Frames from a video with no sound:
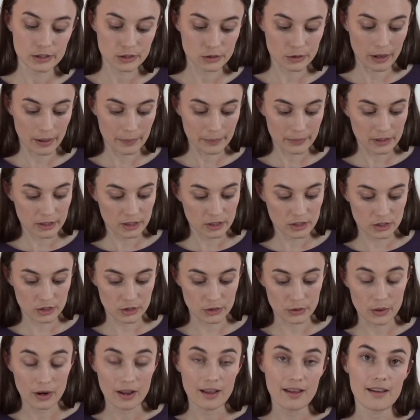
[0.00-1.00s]
So I'm going to
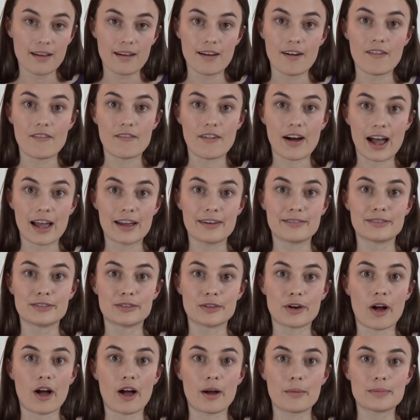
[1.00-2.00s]
do 5
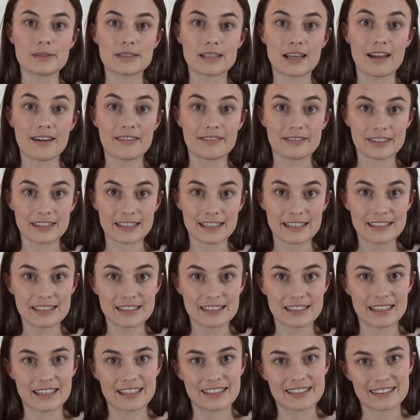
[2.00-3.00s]
drops of
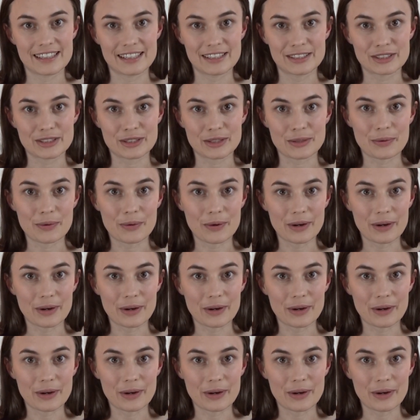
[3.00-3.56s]
each essential